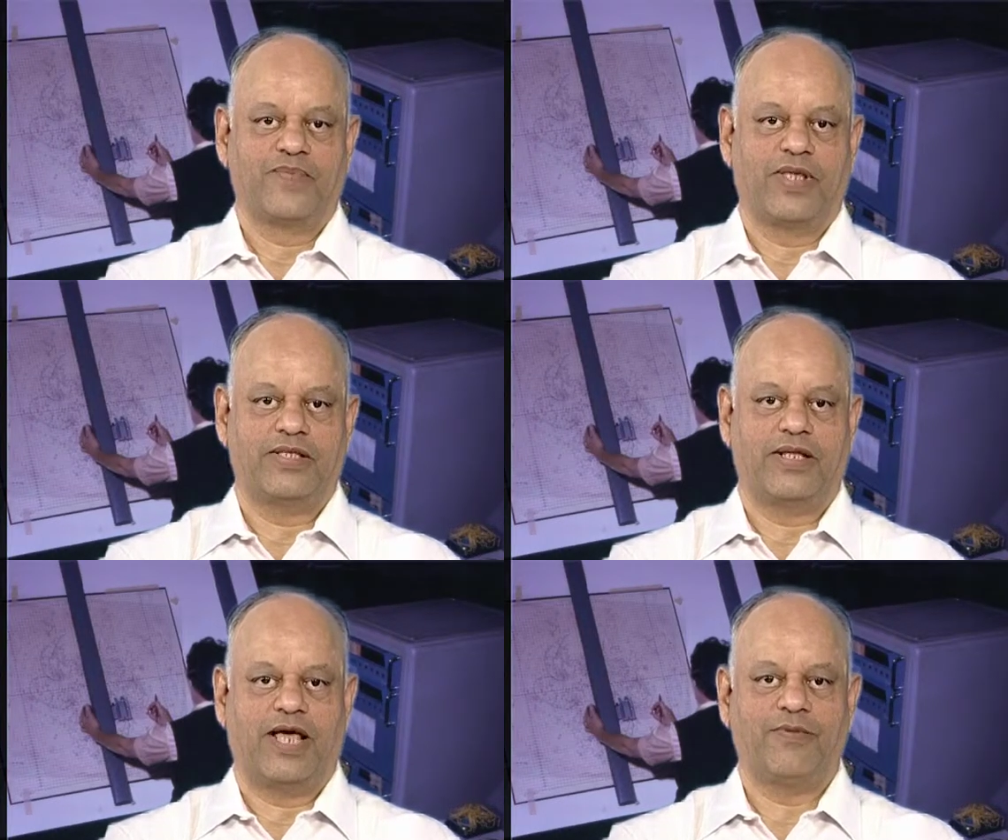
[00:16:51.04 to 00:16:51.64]
in
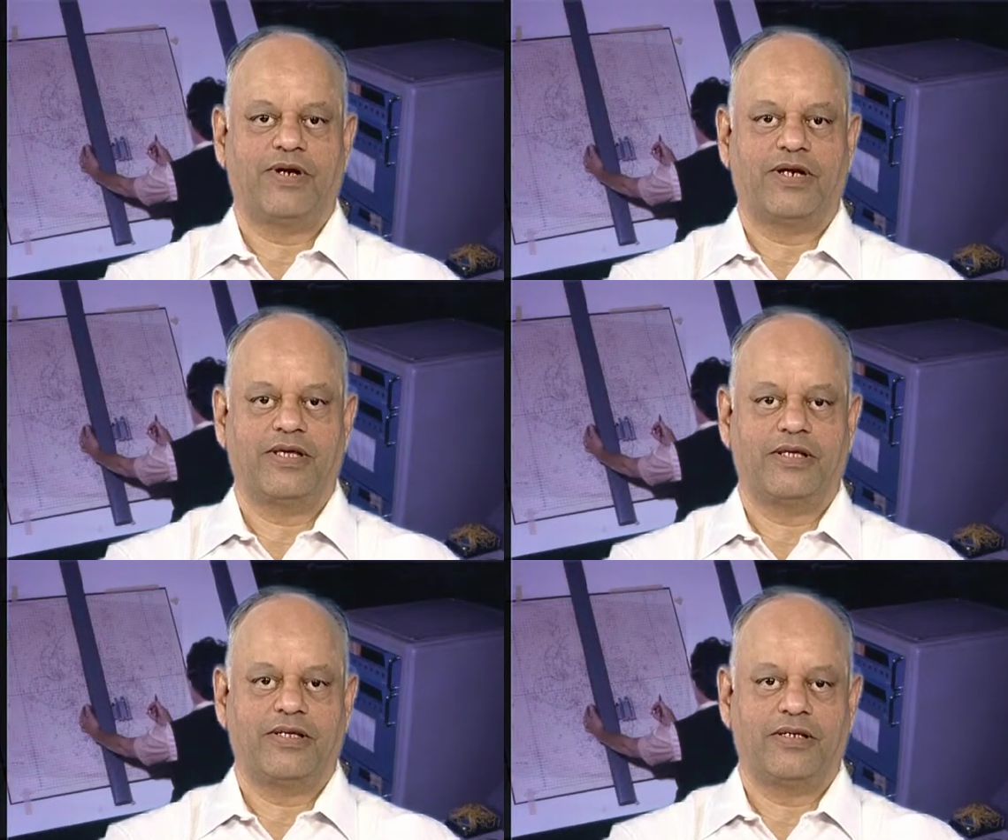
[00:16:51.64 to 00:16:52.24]
the
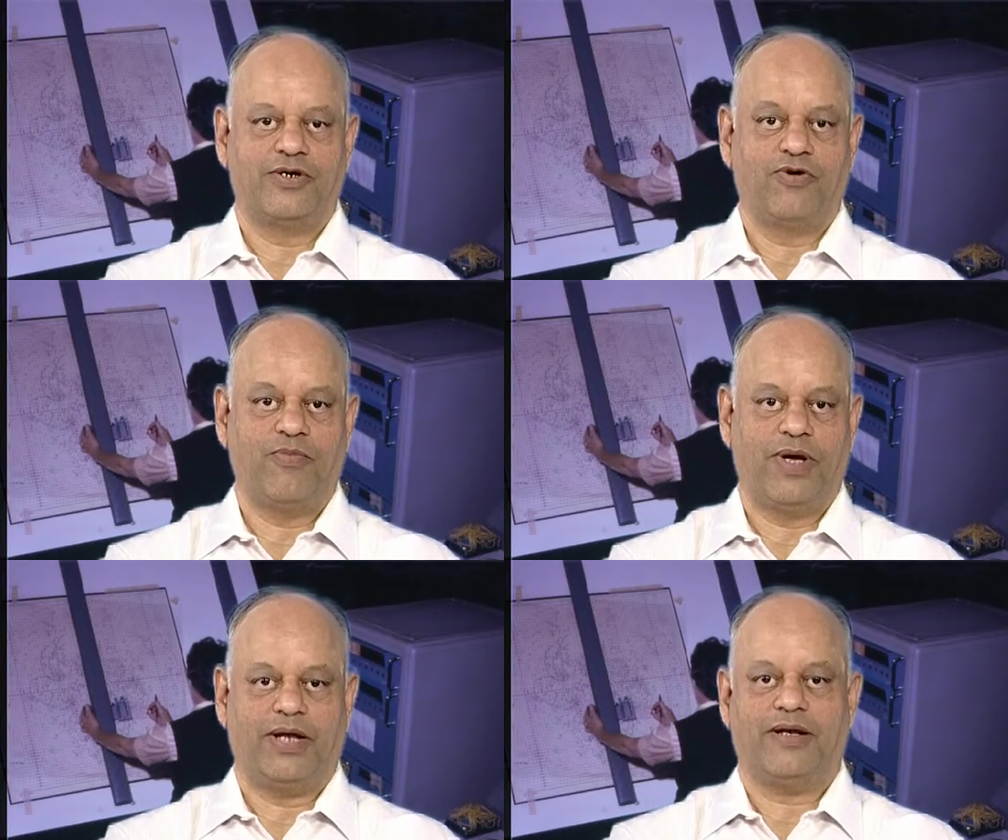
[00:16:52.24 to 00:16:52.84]
library
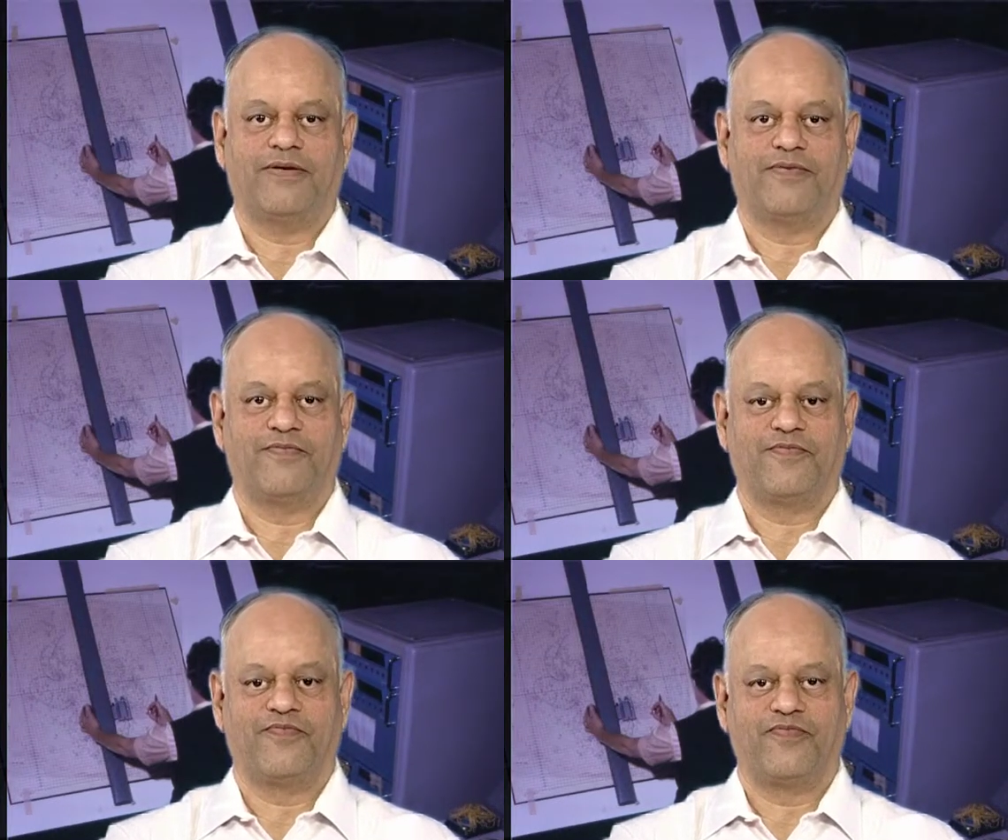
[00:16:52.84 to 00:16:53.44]
domain.
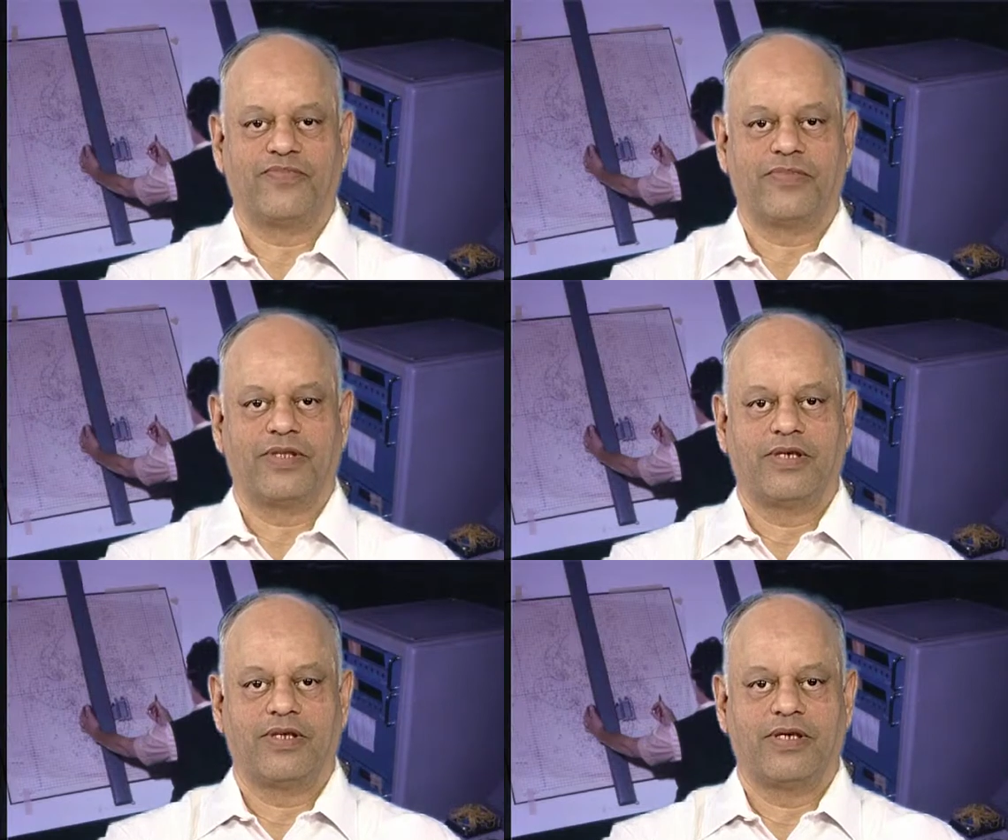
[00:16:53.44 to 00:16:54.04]

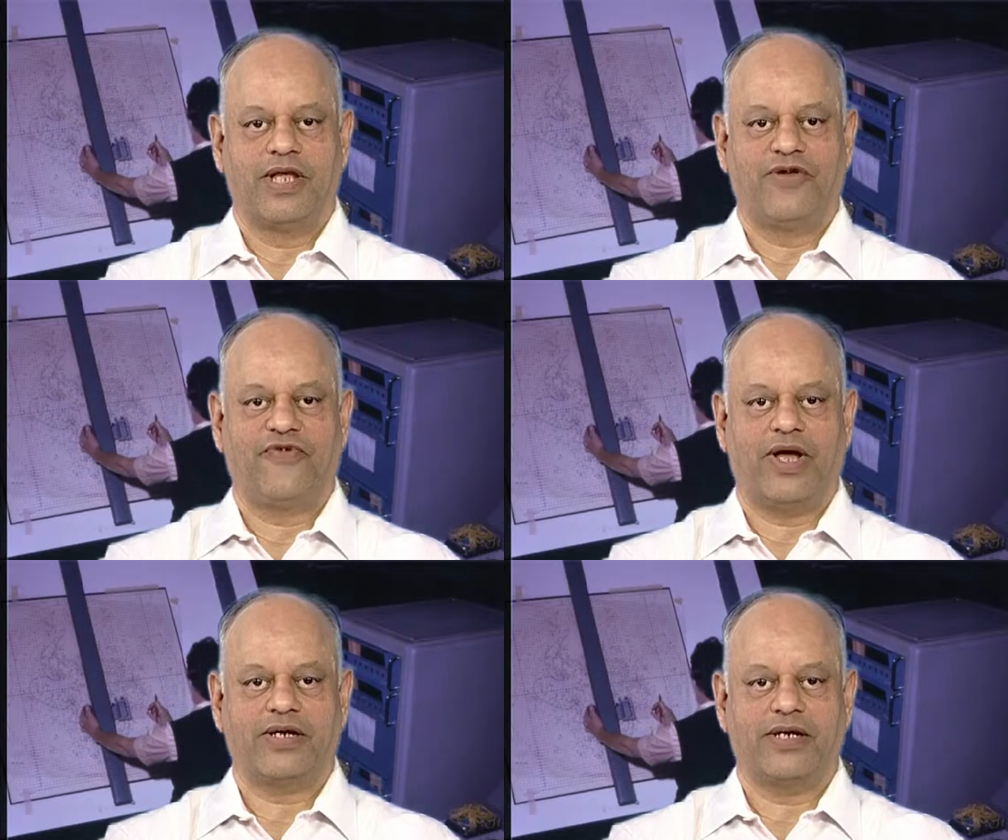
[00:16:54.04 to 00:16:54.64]
In
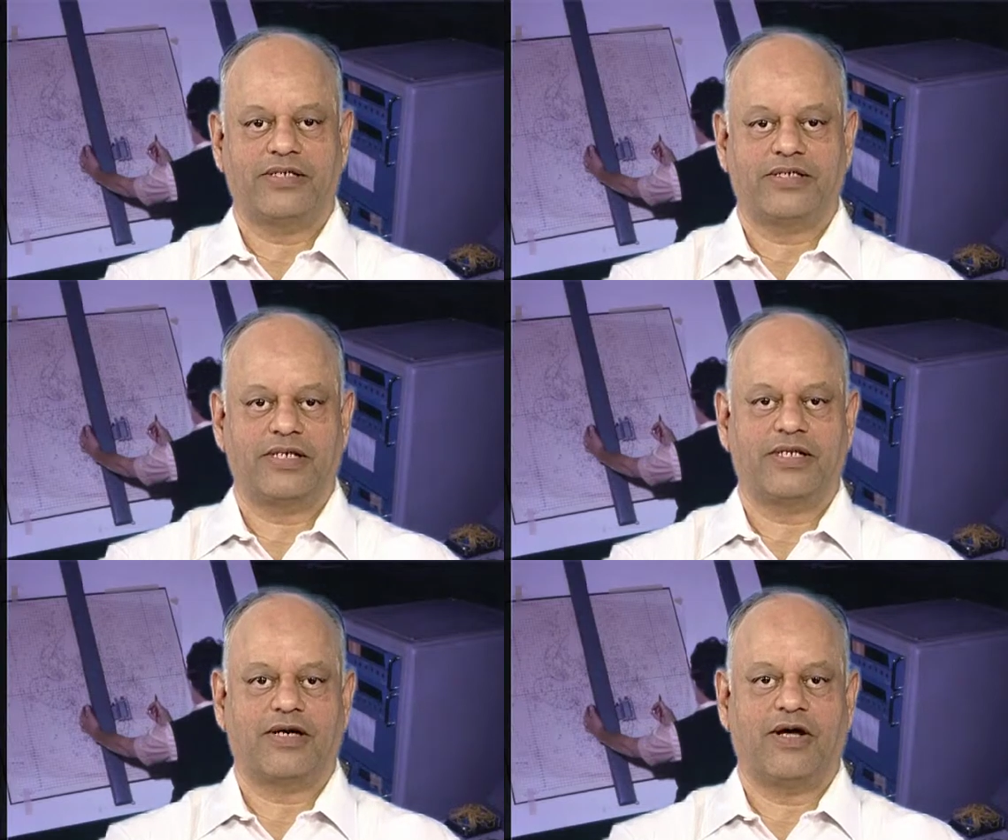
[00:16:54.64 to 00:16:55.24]
fact, it is
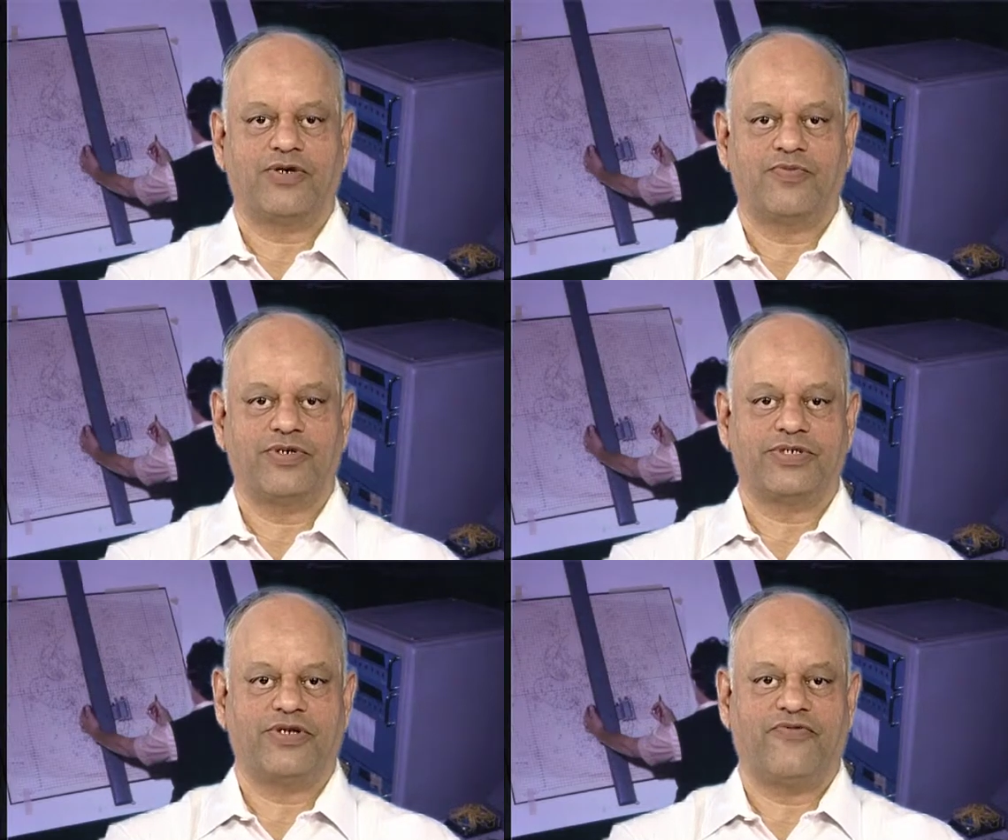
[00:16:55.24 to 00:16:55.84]
said the
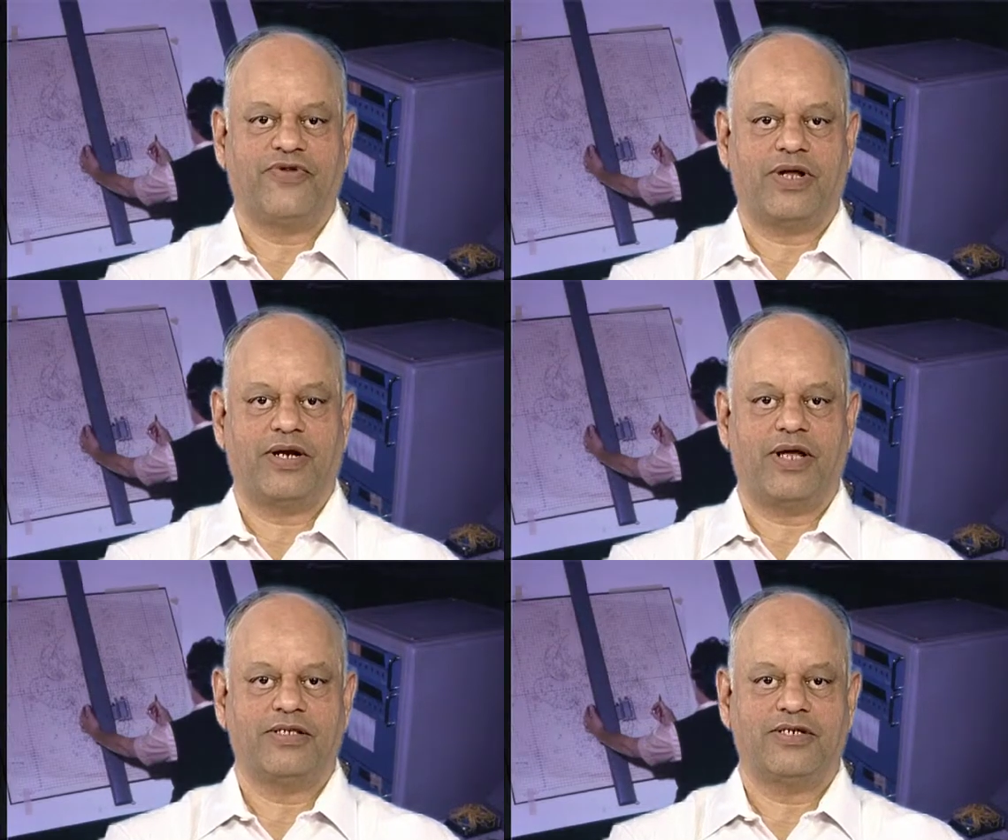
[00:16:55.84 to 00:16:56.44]
contribution of
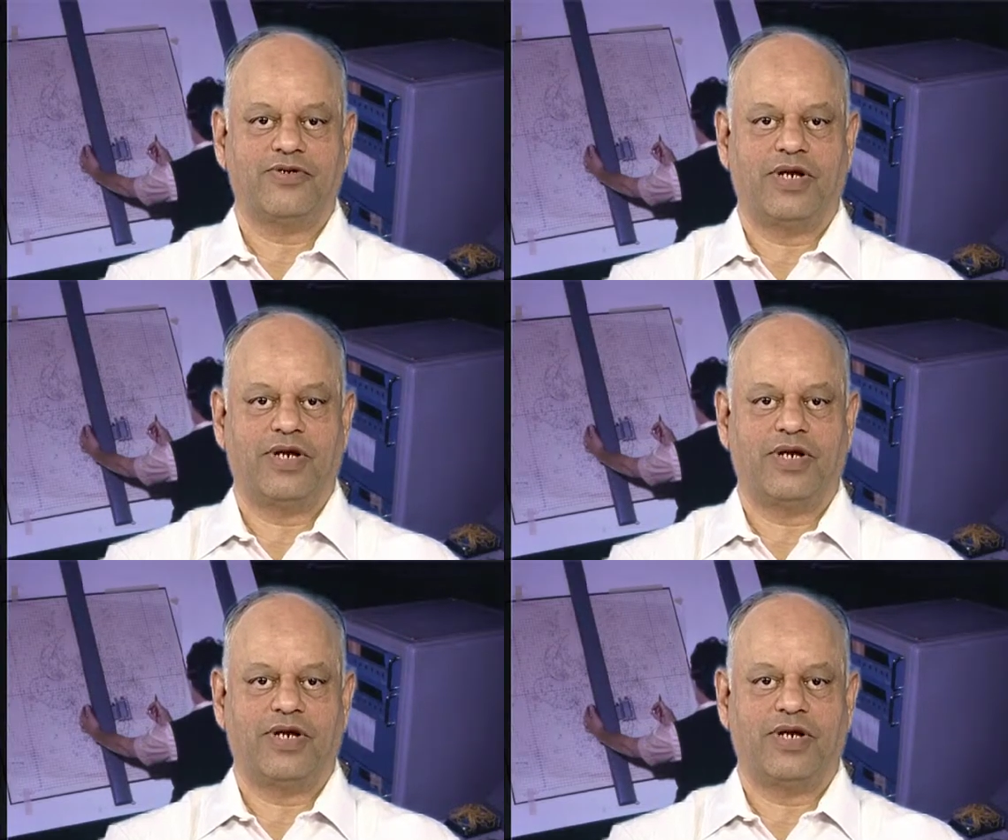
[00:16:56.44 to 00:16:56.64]
Ranganathan to